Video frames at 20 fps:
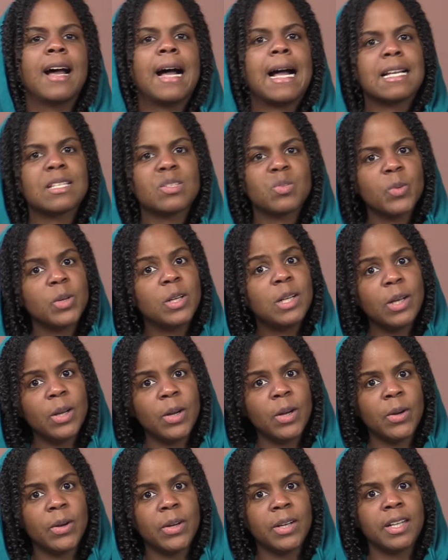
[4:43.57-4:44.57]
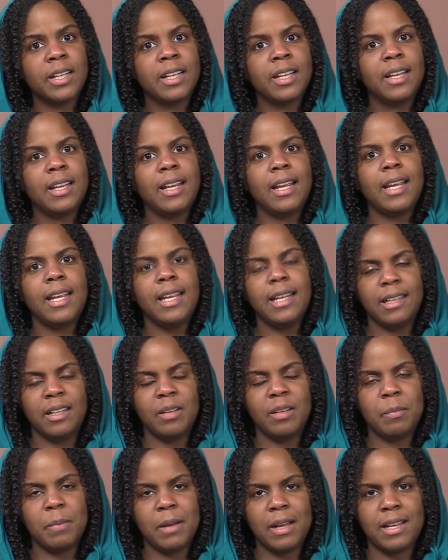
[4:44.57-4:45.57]
As we learn in
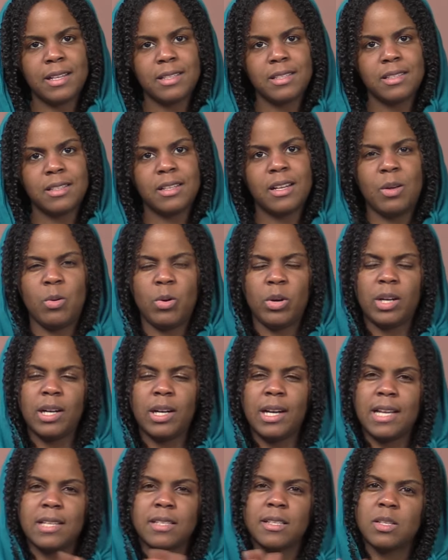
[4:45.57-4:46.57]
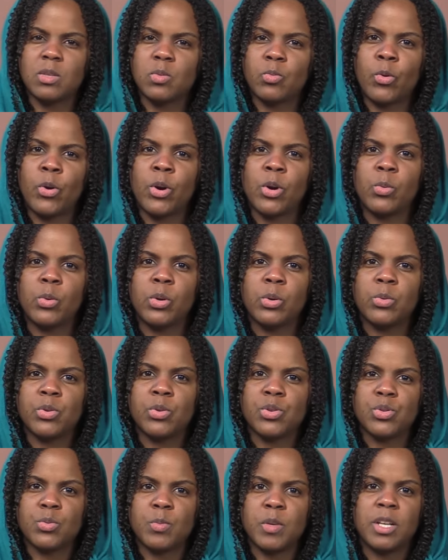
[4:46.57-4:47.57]
the past, in our classes where we
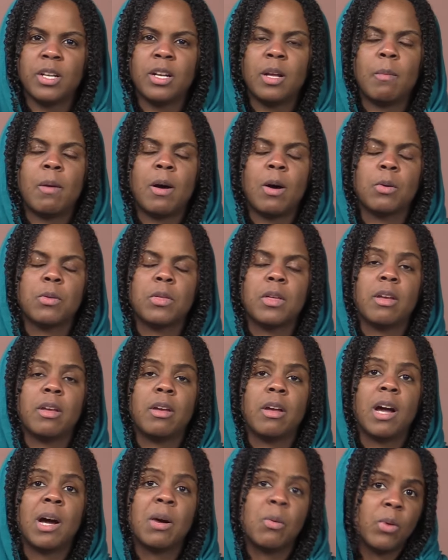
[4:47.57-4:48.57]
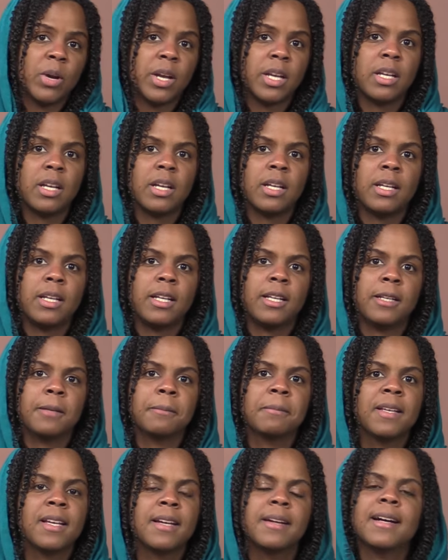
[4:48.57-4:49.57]
were speaking about the
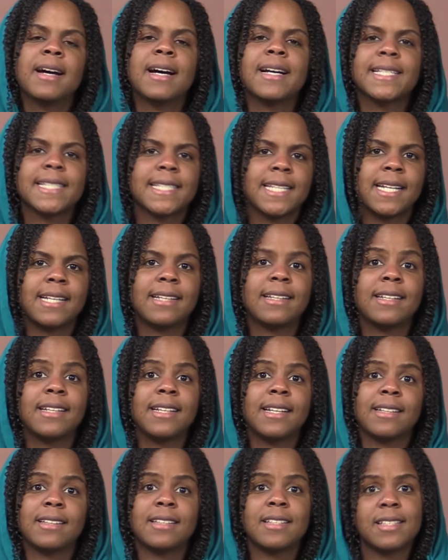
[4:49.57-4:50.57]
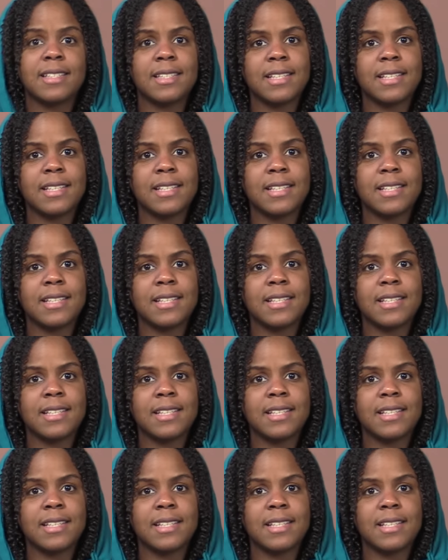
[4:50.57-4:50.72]
awakening, ascending, and